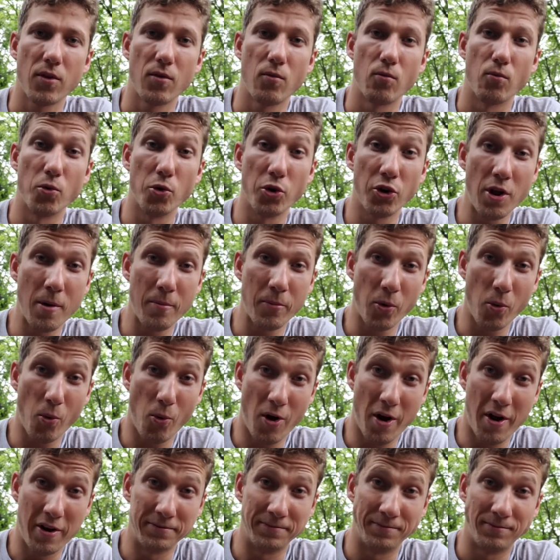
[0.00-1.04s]
Rule number
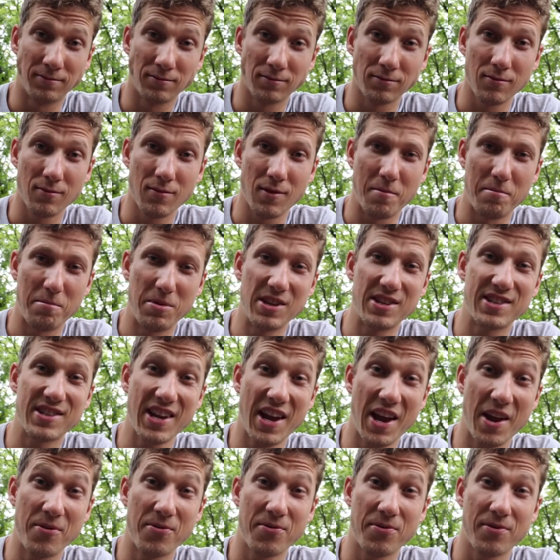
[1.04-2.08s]
1, be
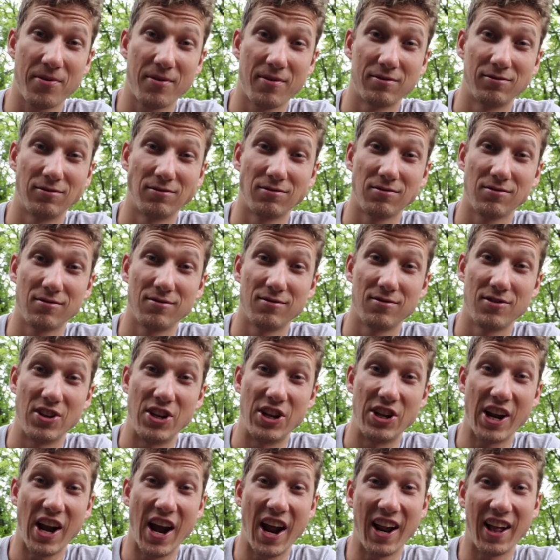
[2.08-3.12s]
safe.
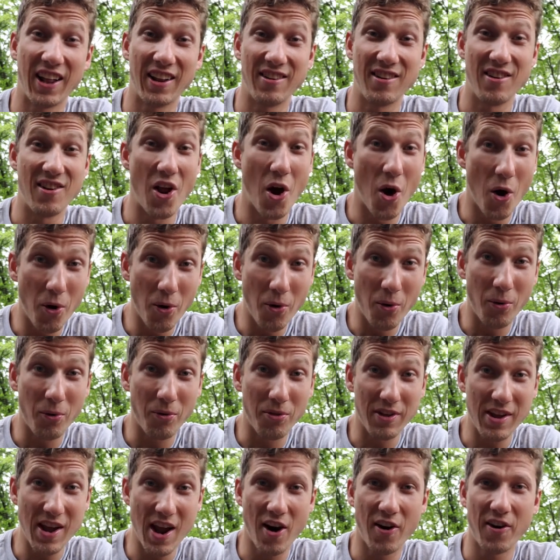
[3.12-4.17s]
You gotta know
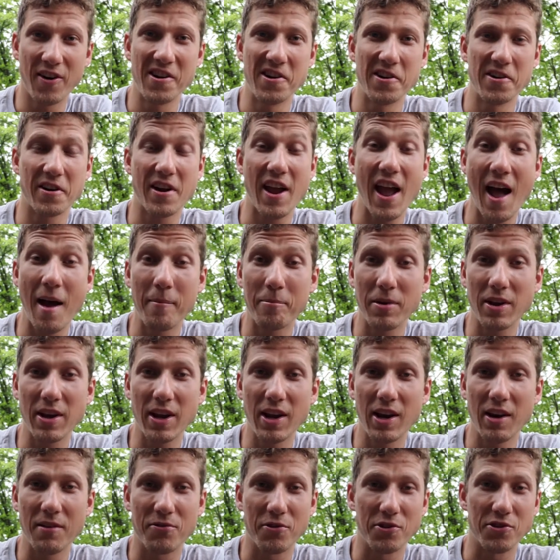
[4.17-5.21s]
the area you're camping
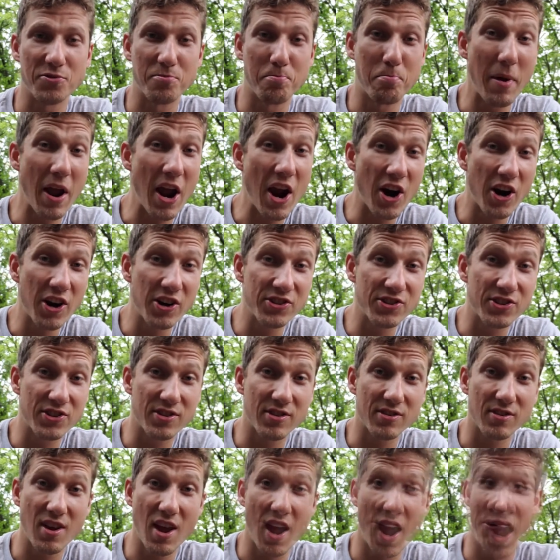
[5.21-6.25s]
in. If there's
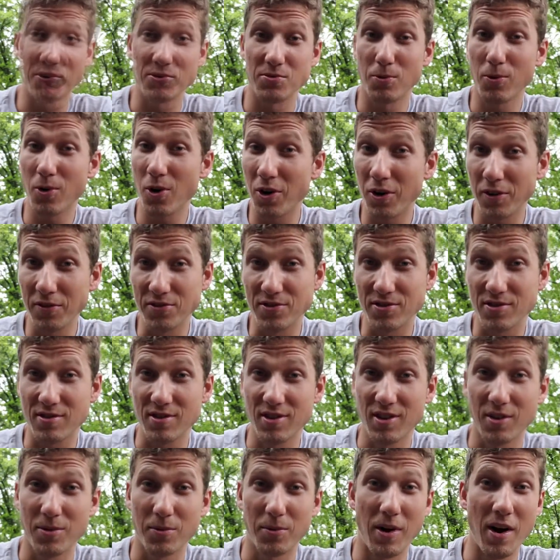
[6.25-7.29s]
bears, if there's wolves,
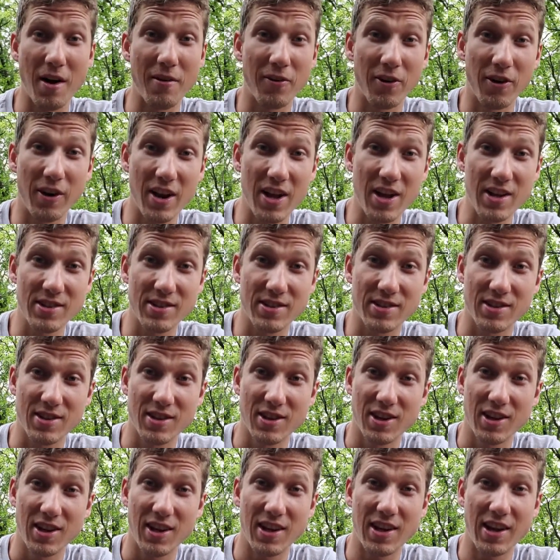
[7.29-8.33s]
whatever it is,
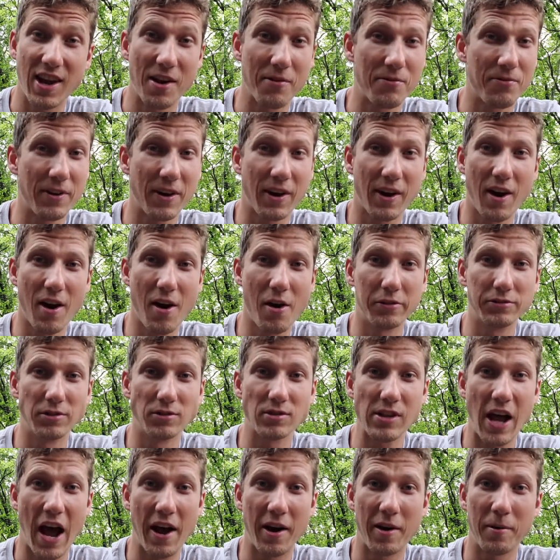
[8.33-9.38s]
you gotta figure out
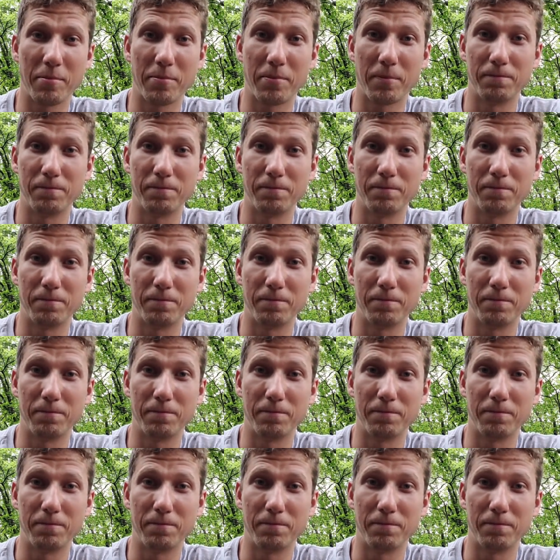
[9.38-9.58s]
how to